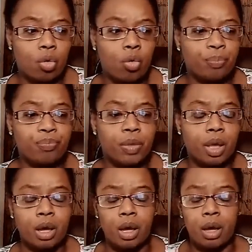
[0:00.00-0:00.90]

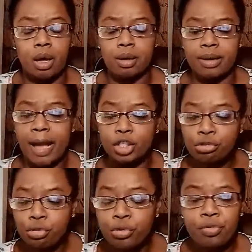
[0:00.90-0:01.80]
not truthful
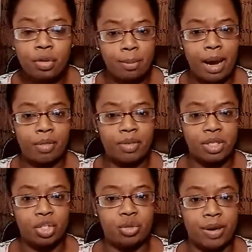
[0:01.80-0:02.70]
about the
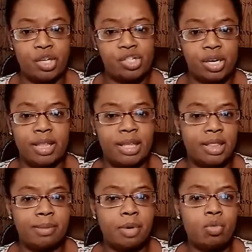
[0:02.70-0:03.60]
situation. And then the Moon
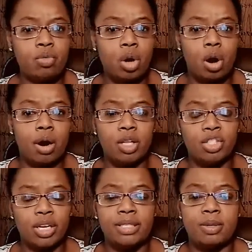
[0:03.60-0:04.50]
card adjacent
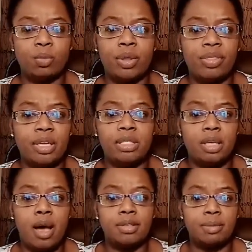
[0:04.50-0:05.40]
with this talks
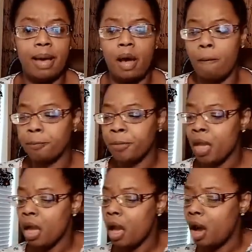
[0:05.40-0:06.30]
about
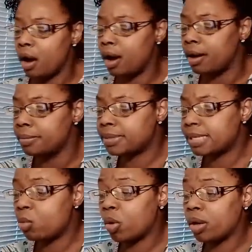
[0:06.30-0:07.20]
someone
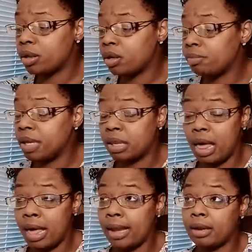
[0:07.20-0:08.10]
could be lying.
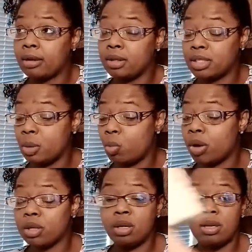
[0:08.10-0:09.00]
Someone could not be,